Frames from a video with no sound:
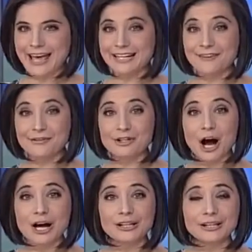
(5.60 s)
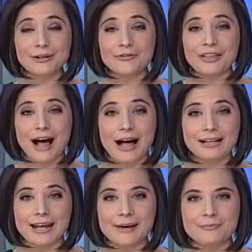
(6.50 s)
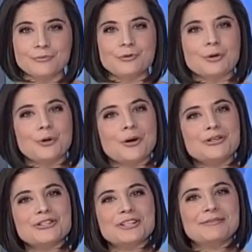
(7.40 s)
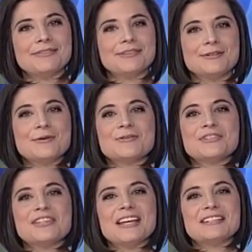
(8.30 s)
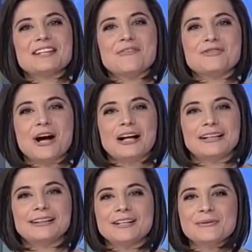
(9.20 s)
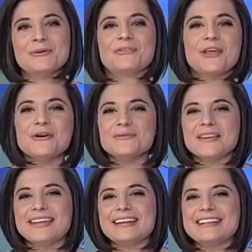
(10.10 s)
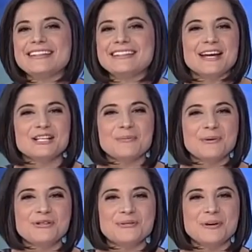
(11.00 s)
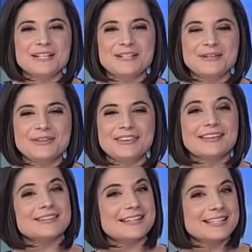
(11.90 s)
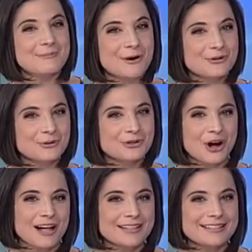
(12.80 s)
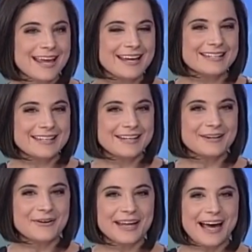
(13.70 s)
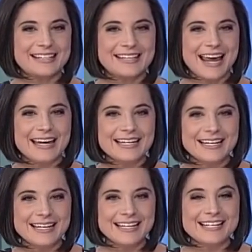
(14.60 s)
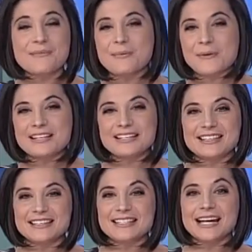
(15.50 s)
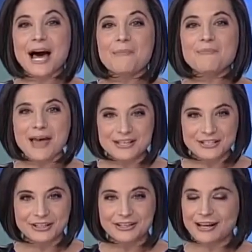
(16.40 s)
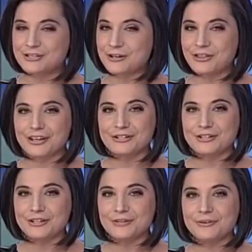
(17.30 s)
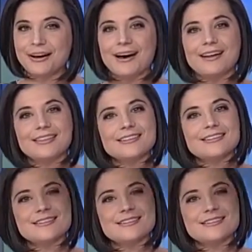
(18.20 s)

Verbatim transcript: had enough chocolate over the holiday? Trick question. There's no such thing as enough chocolate. Well, for those with an insatiable sweet tooth, there's a special chocolate tasting going on today. W P T Z's Tom Messner has your things to do on this